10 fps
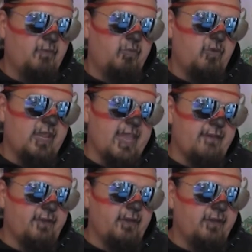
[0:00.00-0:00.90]

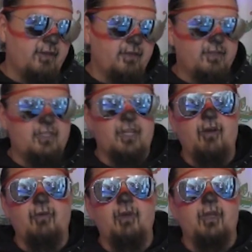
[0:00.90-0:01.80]
whatever.
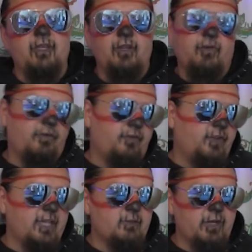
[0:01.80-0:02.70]
So, you know,
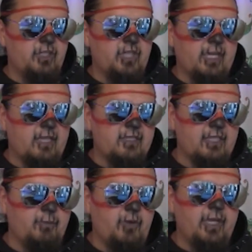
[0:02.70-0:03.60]
if you guys want to check out
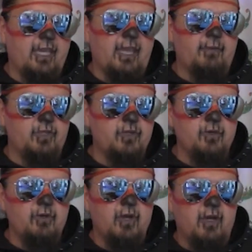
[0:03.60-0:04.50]
Sleepaway Camp
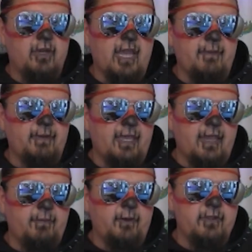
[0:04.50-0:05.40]
2, Unhappy
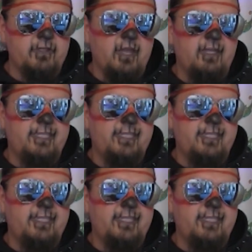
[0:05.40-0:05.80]
Campers,